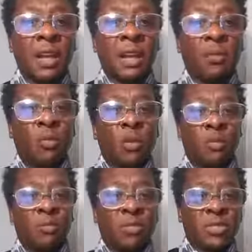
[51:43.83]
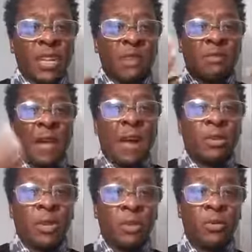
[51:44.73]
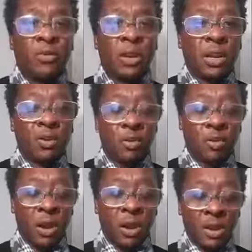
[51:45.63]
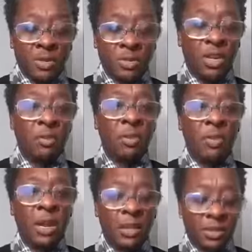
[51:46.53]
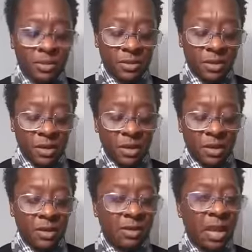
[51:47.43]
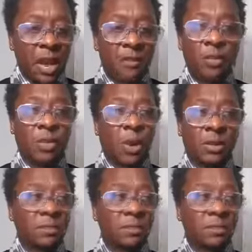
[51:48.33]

and more self-value in who we are as human beings. Because everyone